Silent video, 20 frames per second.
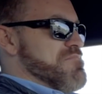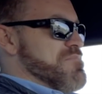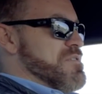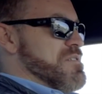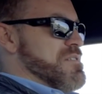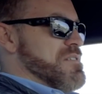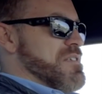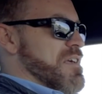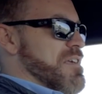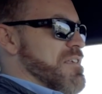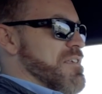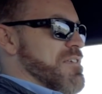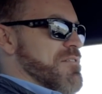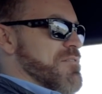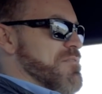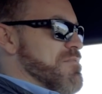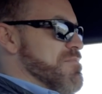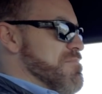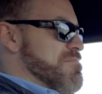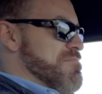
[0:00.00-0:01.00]
Would take
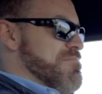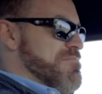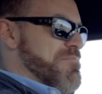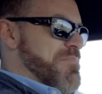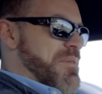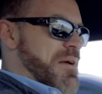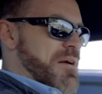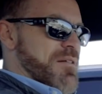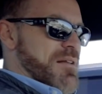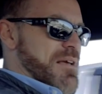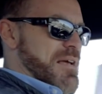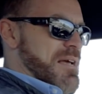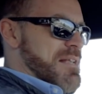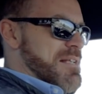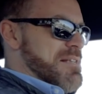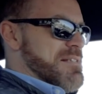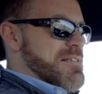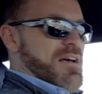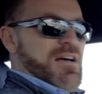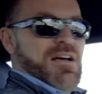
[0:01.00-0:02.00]
you barely
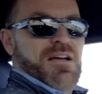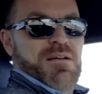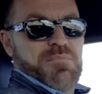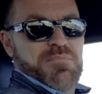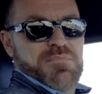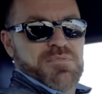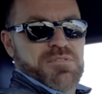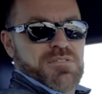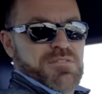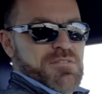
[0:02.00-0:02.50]
any time